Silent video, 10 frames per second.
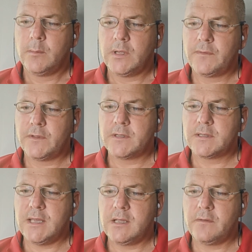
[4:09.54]
But for the
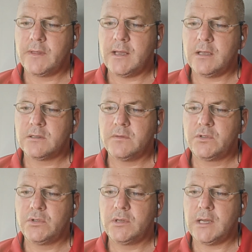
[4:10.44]
sake of the house of
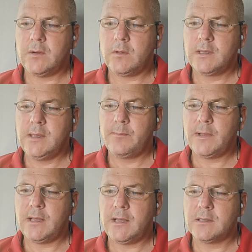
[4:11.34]
Judah, I will keep
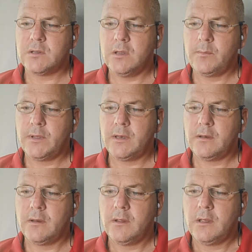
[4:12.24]
my eyes open,
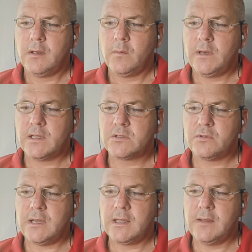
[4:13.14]
when I
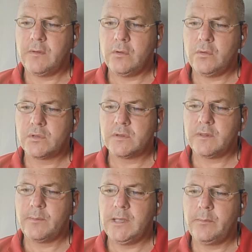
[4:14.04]
strike every horse of
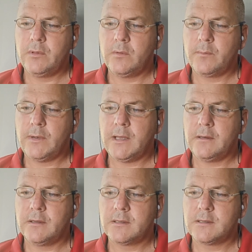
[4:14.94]
the people with
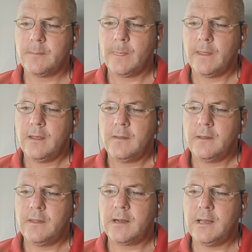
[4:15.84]
blindness.
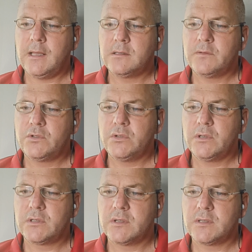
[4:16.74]
Then the clans of
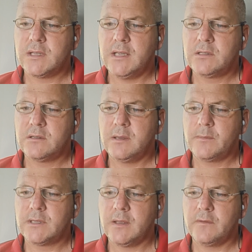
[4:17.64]
Judah shall say to
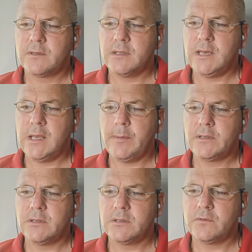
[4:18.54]
themselves, The
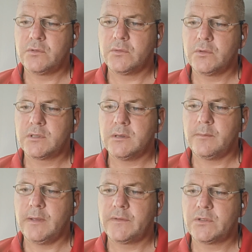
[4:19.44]
inhabitants of
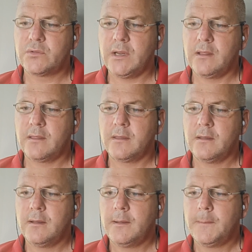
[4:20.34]
Jerusalem have strength
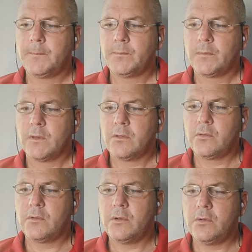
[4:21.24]

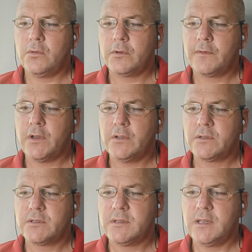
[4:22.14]
through the Lord of
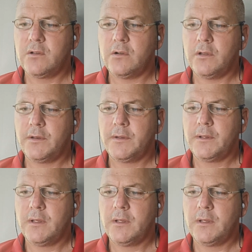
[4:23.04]
hosts their God.